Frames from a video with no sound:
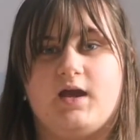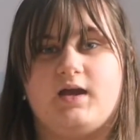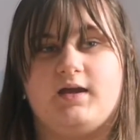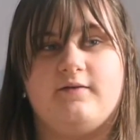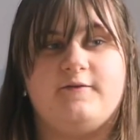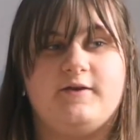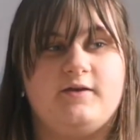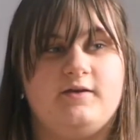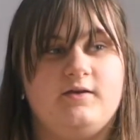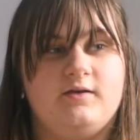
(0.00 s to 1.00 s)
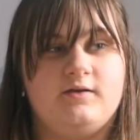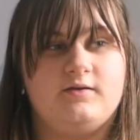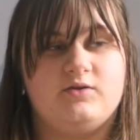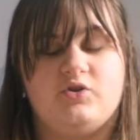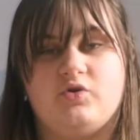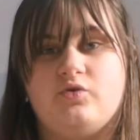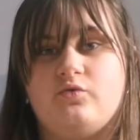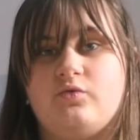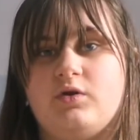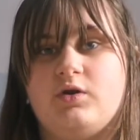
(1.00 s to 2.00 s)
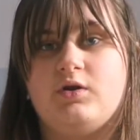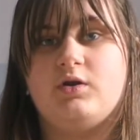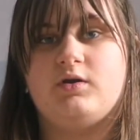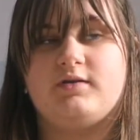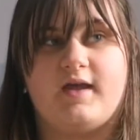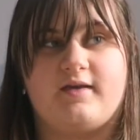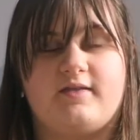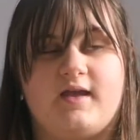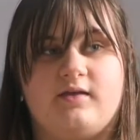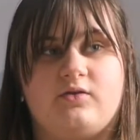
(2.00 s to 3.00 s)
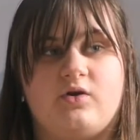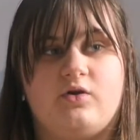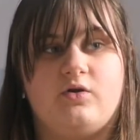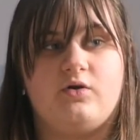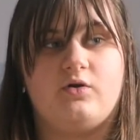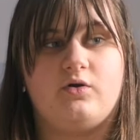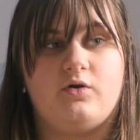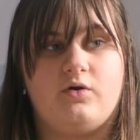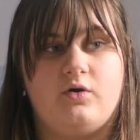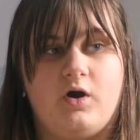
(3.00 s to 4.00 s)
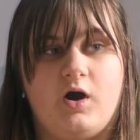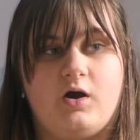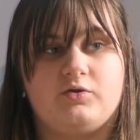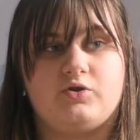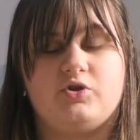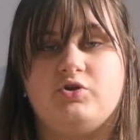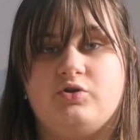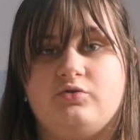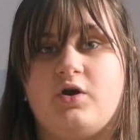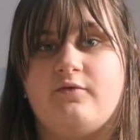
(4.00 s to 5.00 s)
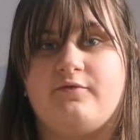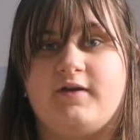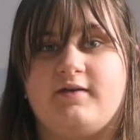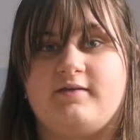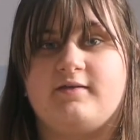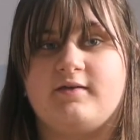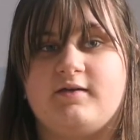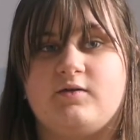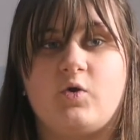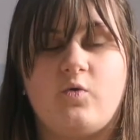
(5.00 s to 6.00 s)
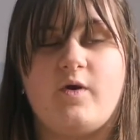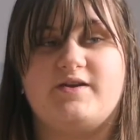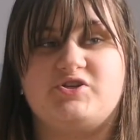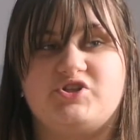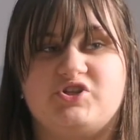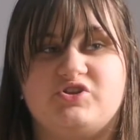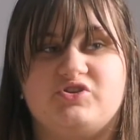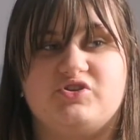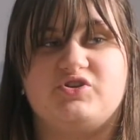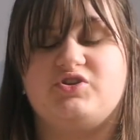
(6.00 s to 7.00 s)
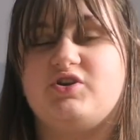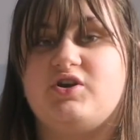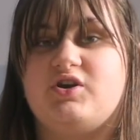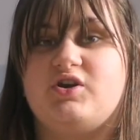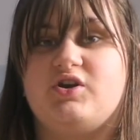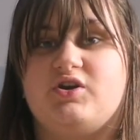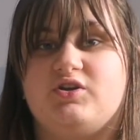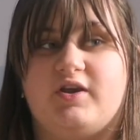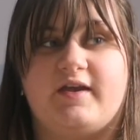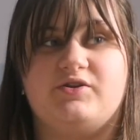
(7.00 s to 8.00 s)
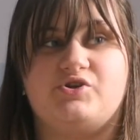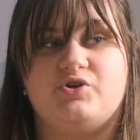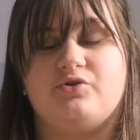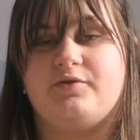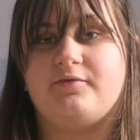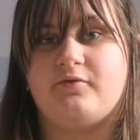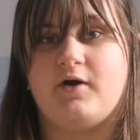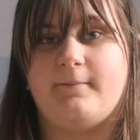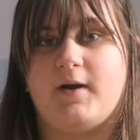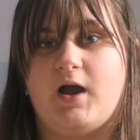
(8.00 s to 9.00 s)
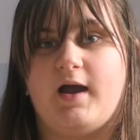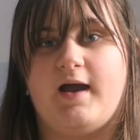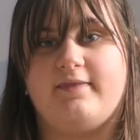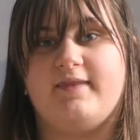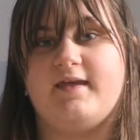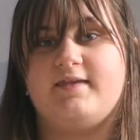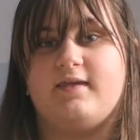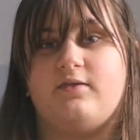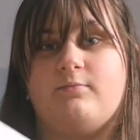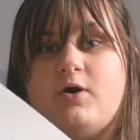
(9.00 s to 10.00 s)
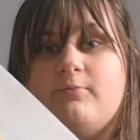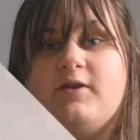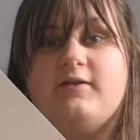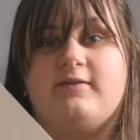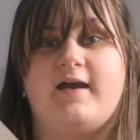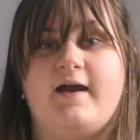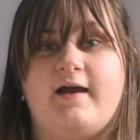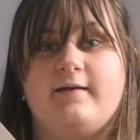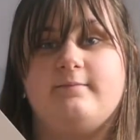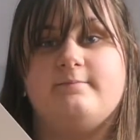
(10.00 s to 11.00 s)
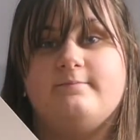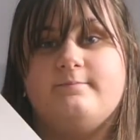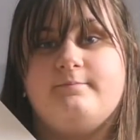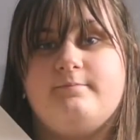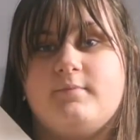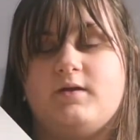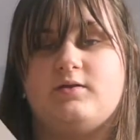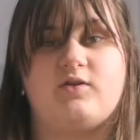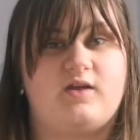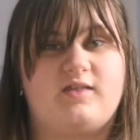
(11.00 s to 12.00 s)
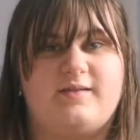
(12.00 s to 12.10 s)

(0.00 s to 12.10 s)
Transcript: If you do textiles or art, you'll know there's questions you can choose from, and this is moment in time, so it's